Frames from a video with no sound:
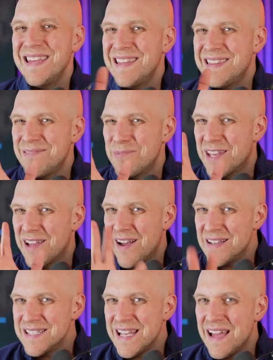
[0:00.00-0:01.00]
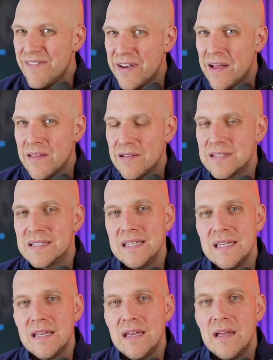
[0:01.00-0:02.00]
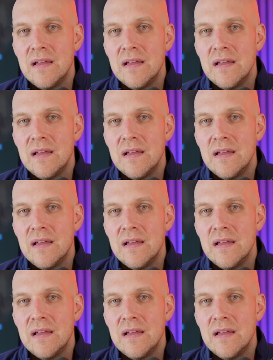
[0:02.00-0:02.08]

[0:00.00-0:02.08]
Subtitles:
that because they have an LLC,